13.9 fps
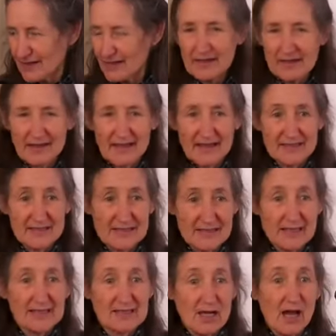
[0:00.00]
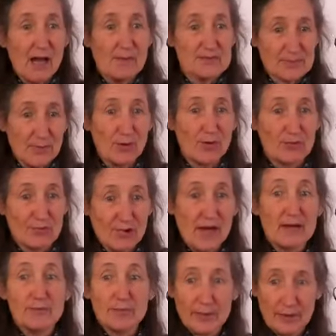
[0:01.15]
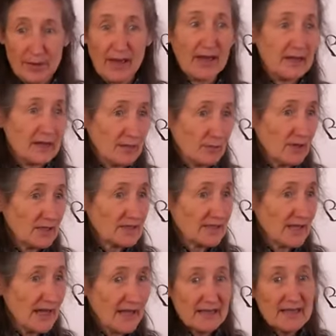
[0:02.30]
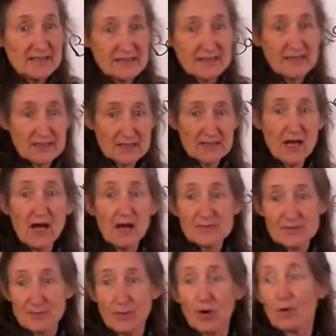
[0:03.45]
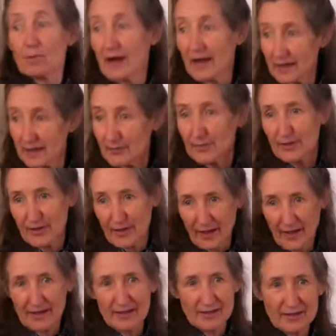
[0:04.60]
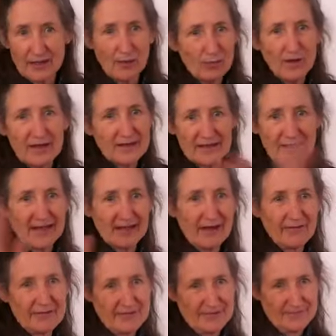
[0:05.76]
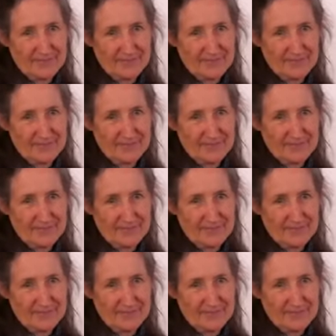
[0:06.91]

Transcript: He can get six times more grain per acre. What's that? Six times more money per acre. No wonder they love it.